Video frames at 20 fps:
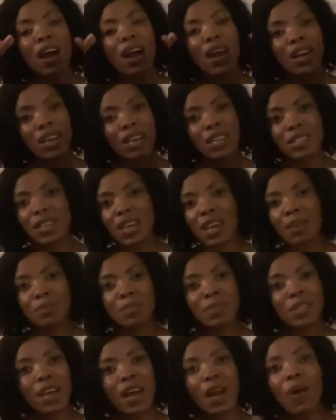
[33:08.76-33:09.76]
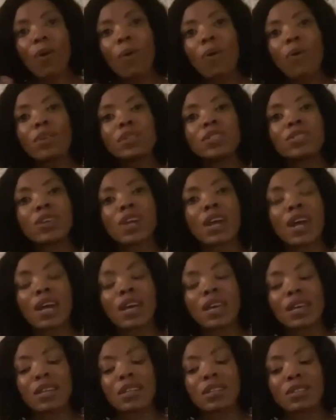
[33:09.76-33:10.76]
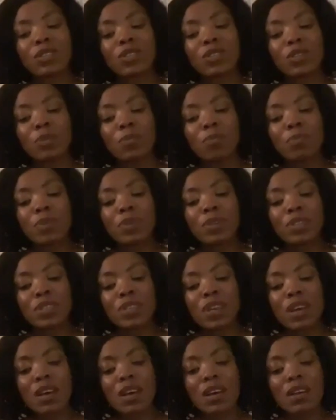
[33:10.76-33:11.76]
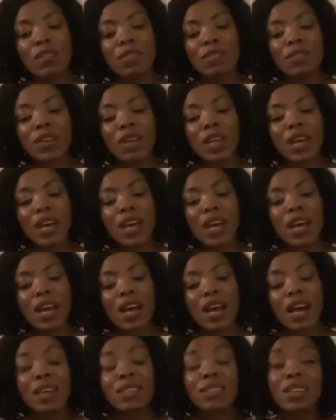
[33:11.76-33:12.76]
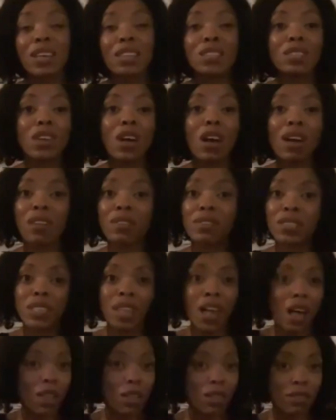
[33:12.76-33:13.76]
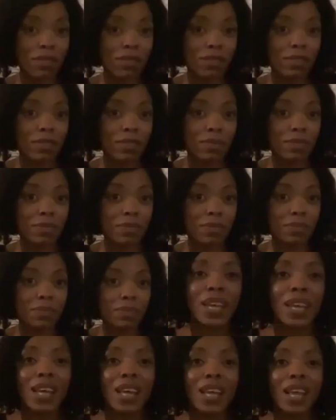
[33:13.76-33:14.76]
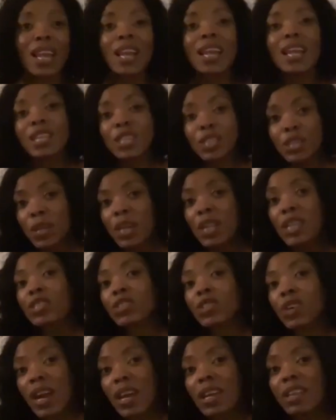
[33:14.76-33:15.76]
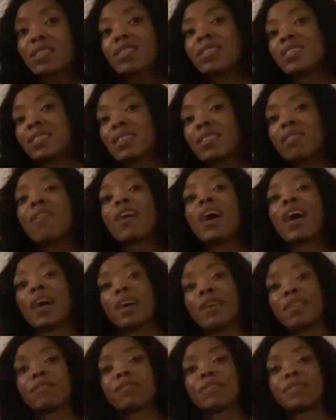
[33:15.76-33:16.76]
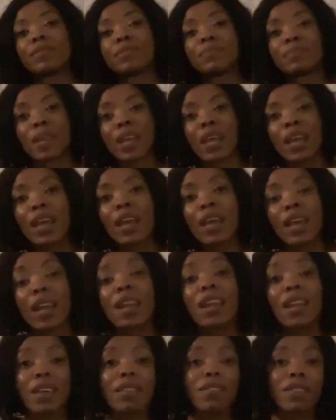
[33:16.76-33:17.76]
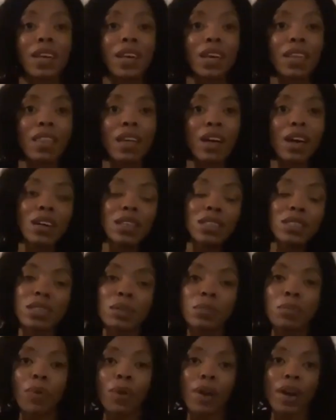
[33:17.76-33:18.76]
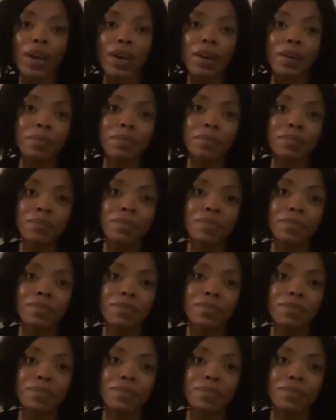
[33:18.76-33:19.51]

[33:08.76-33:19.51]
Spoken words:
archetypes are all trying to preserve a sense of self, literally trying to survive living in the answered prayer.